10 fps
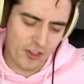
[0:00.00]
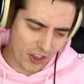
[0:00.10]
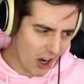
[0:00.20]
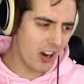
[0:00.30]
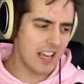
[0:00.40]

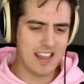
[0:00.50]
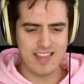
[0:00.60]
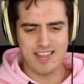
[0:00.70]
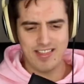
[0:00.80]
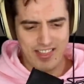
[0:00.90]
30,000
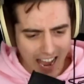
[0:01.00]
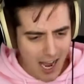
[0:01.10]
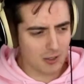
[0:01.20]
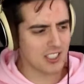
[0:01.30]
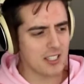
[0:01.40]

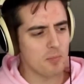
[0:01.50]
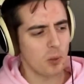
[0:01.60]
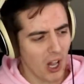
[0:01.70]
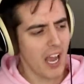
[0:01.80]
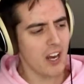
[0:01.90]

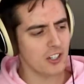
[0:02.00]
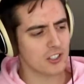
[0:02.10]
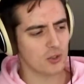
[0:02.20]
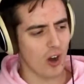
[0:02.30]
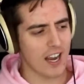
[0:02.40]
players
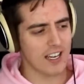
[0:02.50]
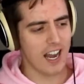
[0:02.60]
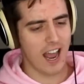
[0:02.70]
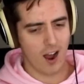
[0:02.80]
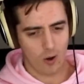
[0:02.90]
right
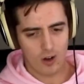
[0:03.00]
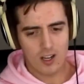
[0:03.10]
now.